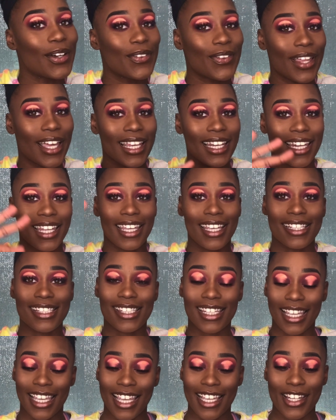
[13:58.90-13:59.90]
So that
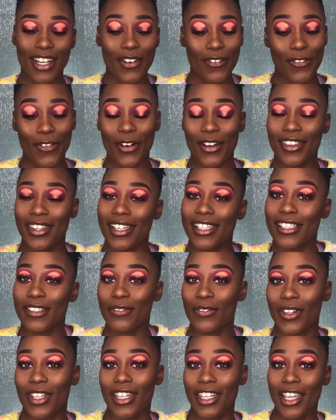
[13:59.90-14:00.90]
is it for this
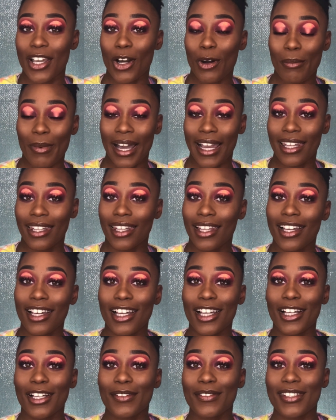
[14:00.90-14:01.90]
video, my
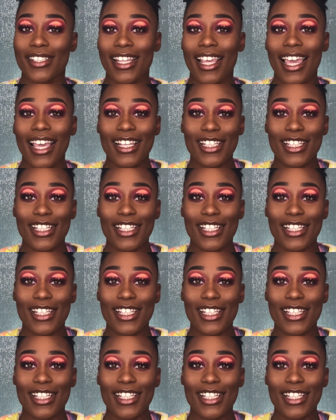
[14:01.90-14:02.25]
loves.